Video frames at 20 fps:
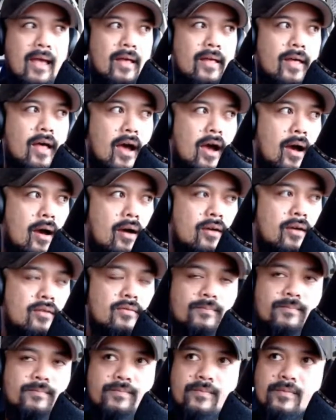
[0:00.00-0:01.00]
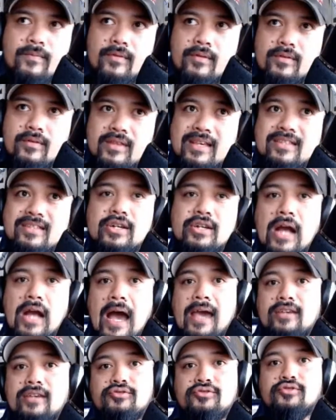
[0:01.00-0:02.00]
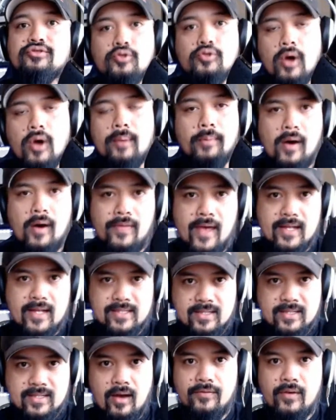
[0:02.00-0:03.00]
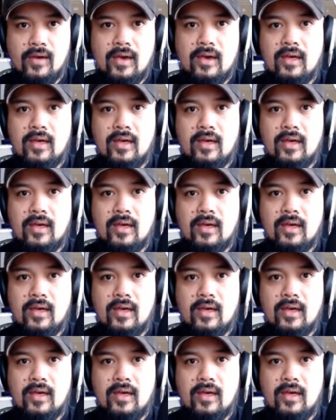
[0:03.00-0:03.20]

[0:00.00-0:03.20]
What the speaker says: Uh, these guys grew up on that stuff.